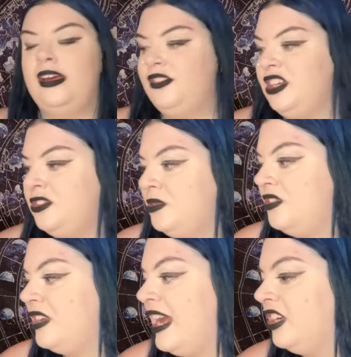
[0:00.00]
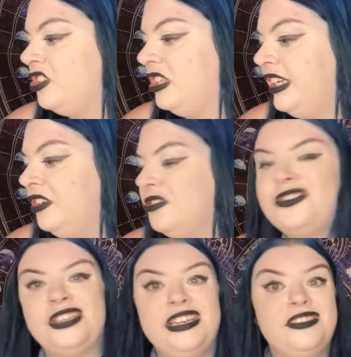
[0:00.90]
This was actually not
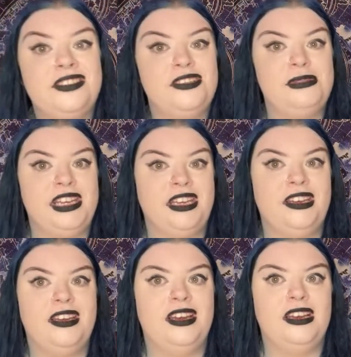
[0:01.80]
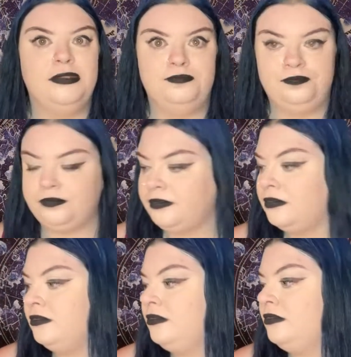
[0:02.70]
sent to me
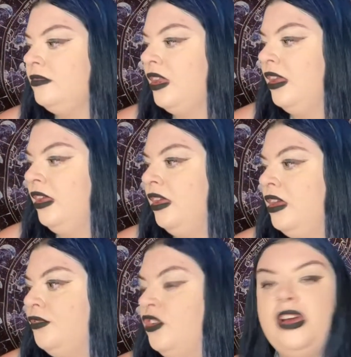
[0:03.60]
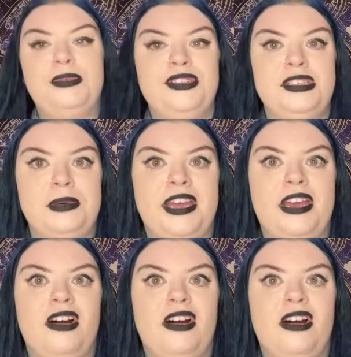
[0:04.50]
via Beauty Bay.